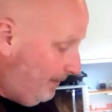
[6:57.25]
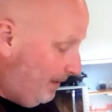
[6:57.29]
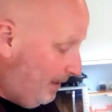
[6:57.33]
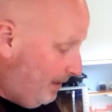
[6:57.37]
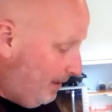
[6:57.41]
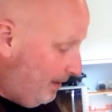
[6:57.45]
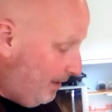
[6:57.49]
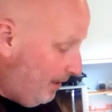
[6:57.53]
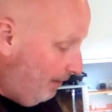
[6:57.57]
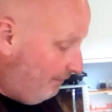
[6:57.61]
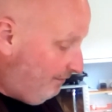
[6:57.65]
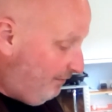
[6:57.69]

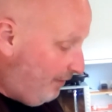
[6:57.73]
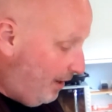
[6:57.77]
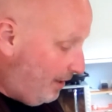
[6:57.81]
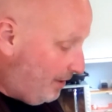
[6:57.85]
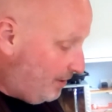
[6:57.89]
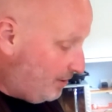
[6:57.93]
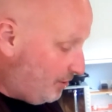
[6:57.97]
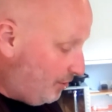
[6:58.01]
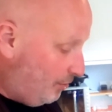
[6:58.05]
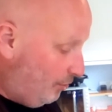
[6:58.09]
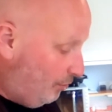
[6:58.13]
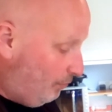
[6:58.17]
you know, via the
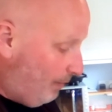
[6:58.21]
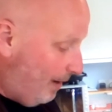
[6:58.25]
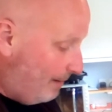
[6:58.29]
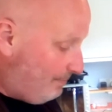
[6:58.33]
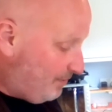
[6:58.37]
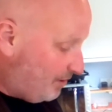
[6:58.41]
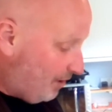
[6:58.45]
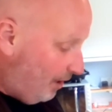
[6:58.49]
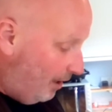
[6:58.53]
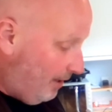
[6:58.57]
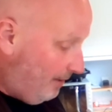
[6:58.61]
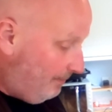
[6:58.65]
school
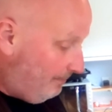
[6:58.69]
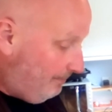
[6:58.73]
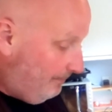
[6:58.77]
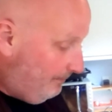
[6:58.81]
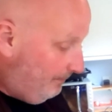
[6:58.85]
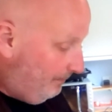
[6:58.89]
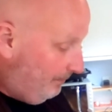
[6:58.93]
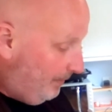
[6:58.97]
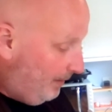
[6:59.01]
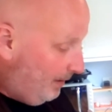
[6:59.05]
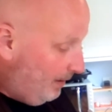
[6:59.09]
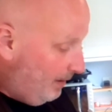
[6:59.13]
website.
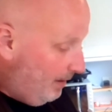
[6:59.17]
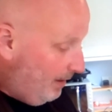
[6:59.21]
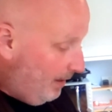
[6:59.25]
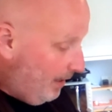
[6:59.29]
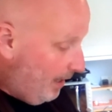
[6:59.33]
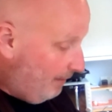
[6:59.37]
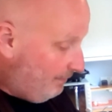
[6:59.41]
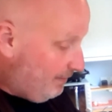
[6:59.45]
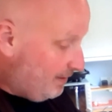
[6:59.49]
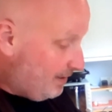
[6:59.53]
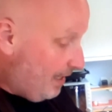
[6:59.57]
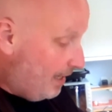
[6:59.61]
If
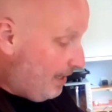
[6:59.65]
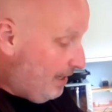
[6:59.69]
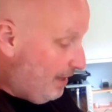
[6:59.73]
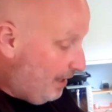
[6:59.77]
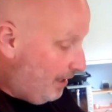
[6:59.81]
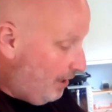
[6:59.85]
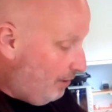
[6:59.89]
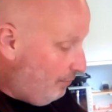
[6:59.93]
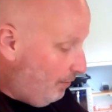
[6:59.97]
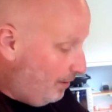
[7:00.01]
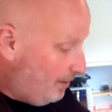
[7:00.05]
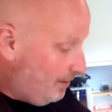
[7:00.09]
there's anything
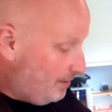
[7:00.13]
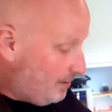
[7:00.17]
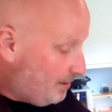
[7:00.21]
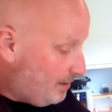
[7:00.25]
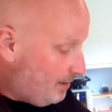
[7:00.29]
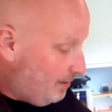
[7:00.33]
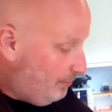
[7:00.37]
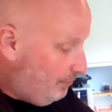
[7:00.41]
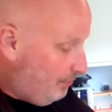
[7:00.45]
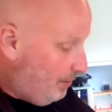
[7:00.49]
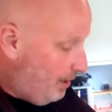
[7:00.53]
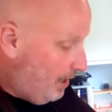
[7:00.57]
you want to
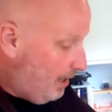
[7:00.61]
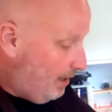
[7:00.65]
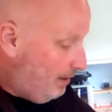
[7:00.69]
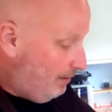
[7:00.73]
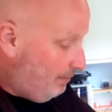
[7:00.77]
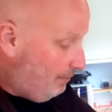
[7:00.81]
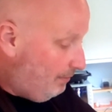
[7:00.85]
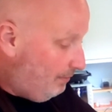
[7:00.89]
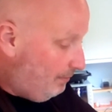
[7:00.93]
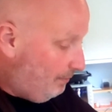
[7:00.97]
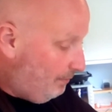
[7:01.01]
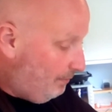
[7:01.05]
know